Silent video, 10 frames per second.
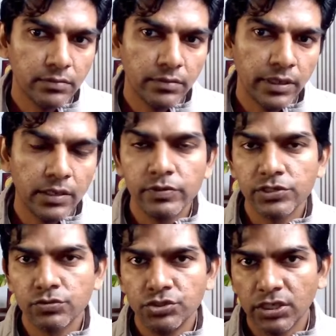equals
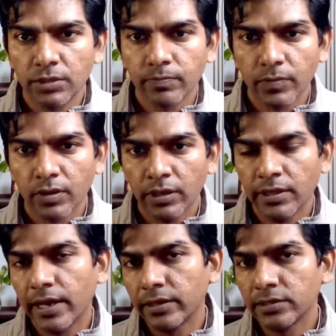to g, in
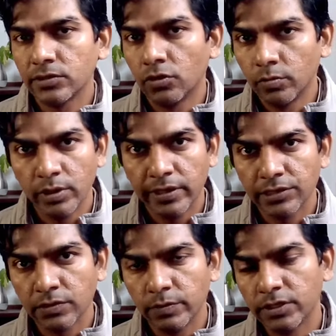that case, normal
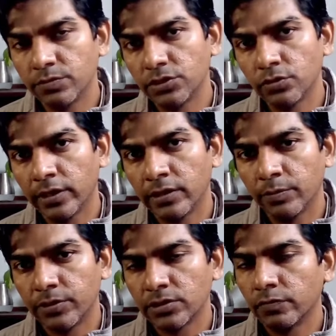reaction becomes 0 and the
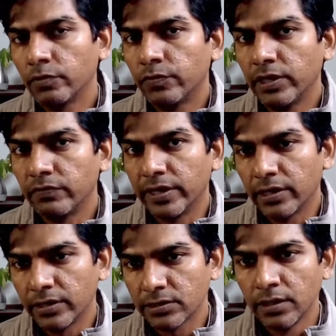person will feel
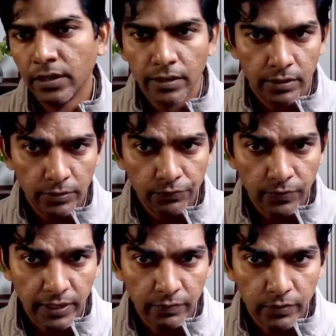weightless. If
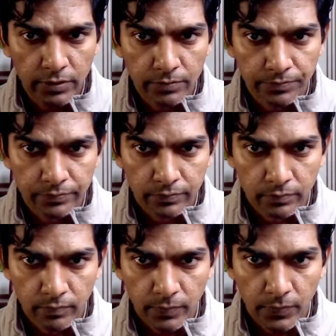A1
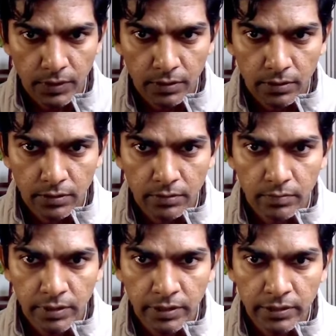
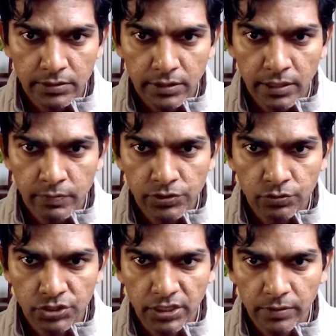is equals to
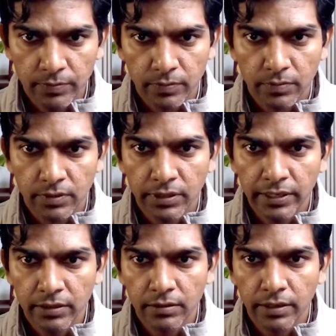g,
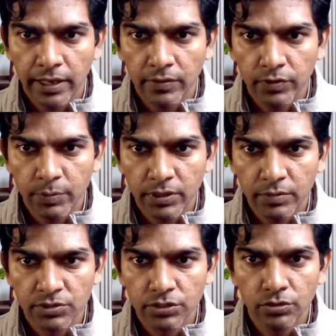then n will
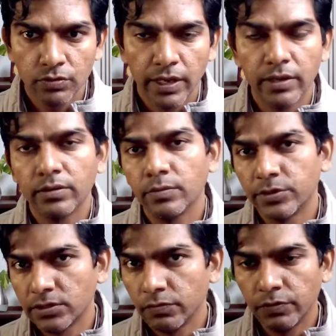become 0 and the
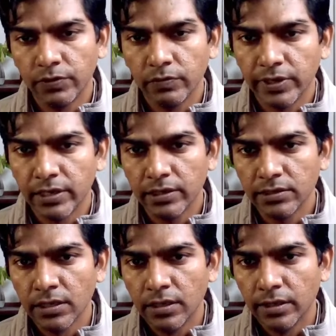person will feel weightless.
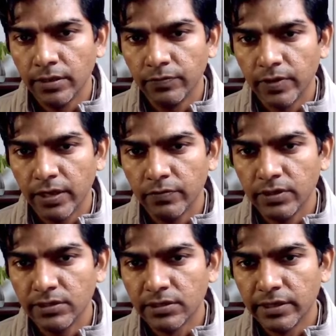If A1
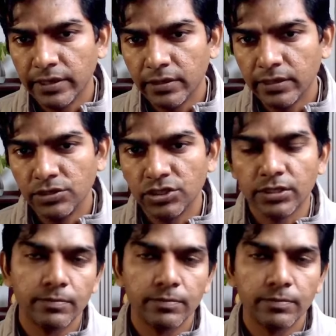is greater than g,